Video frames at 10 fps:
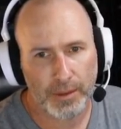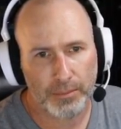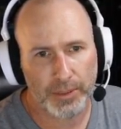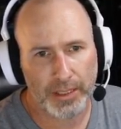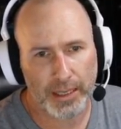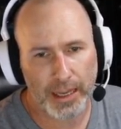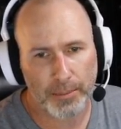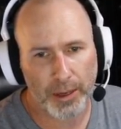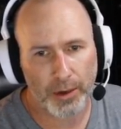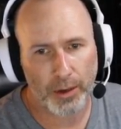But they
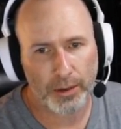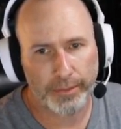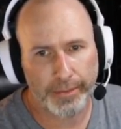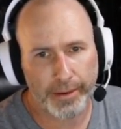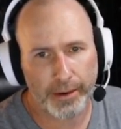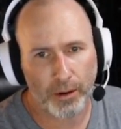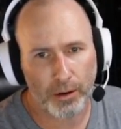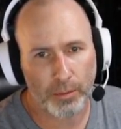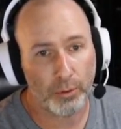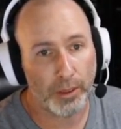came out not
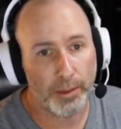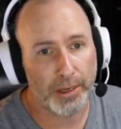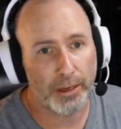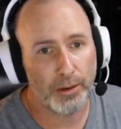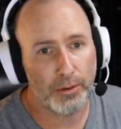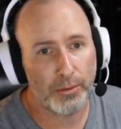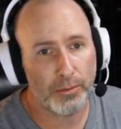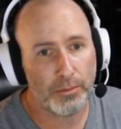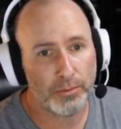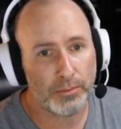horrible. Let me know,